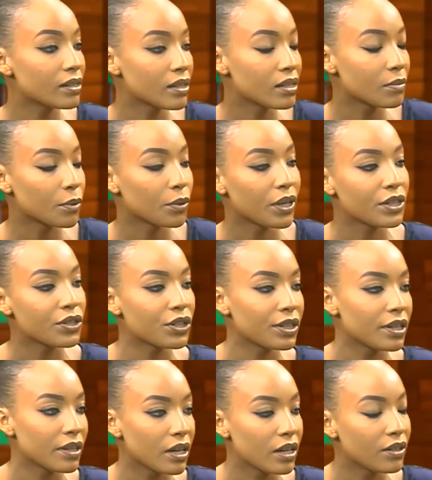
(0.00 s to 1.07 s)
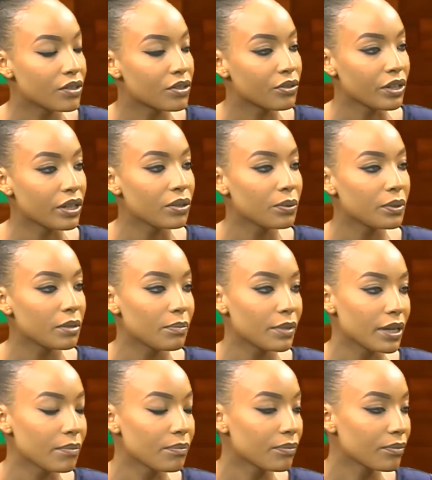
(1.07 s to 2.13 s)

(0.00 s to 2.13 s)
inspiration in the industry, who would it be?